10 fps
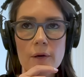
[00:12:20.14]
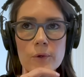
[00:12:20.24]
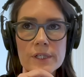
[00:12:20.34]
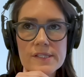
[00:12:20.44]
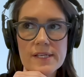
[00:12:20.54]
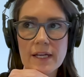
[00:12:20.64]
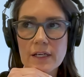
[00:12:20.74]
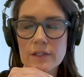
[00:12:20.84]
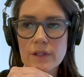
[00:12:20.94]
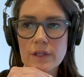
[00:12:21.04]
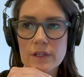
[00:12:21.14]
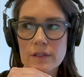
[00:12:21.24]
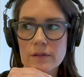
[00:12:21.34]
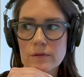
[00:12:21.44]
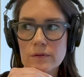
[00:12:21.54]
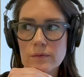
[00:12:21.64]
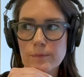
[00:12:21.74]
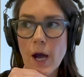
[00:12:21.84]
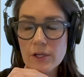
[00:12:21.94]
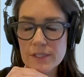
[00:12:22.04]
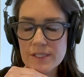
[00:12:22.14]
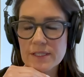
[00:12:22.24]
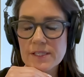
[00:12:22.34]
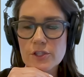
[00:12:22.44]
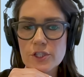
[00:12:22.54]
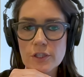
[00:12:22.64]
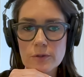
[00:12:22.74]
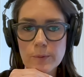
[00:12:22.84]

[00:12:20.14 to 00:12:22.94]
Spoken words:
I want to stay on the politics issue,